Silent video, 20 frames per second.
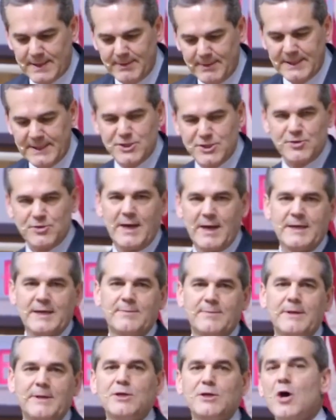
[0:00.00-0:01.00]
somebody
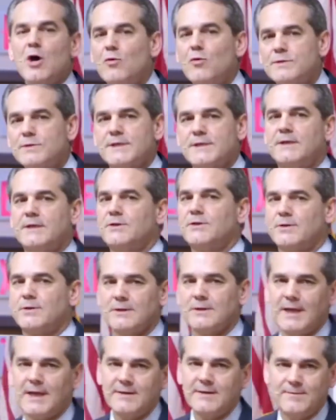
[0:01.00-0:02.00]
trying to be nosy
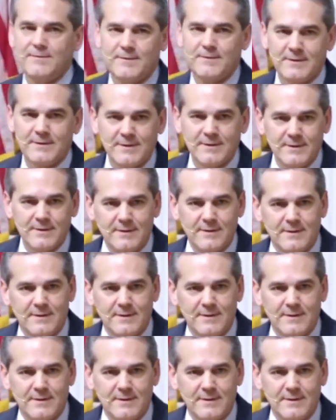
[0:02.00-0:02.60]
in your life